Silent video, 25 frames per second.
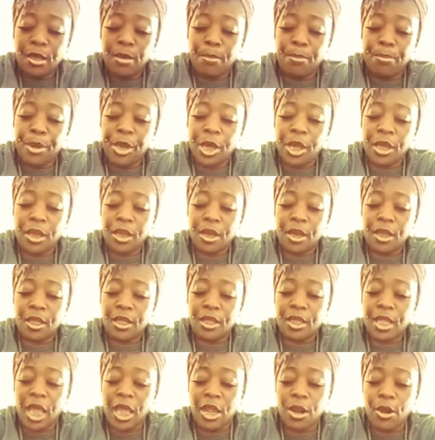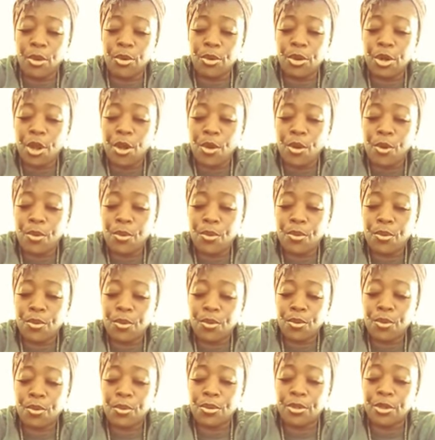but they don't know.
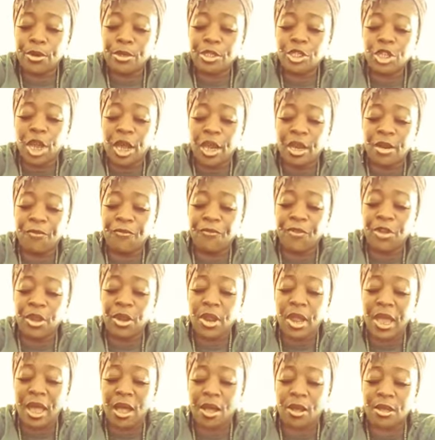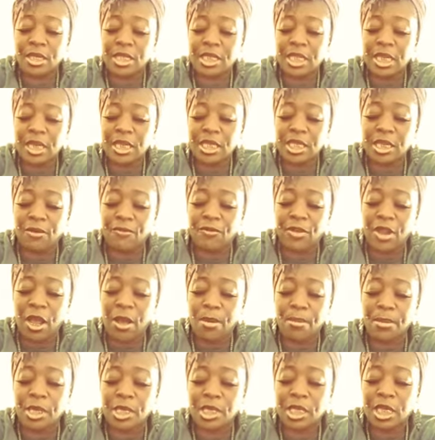They're trying to figure out six of
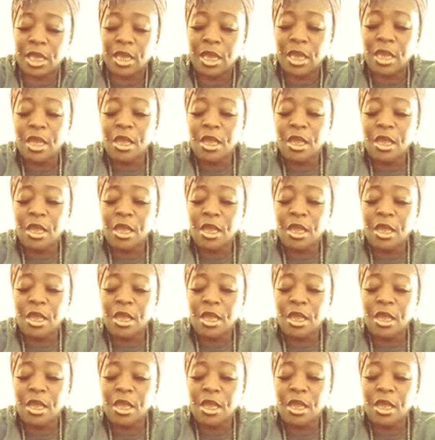diamonds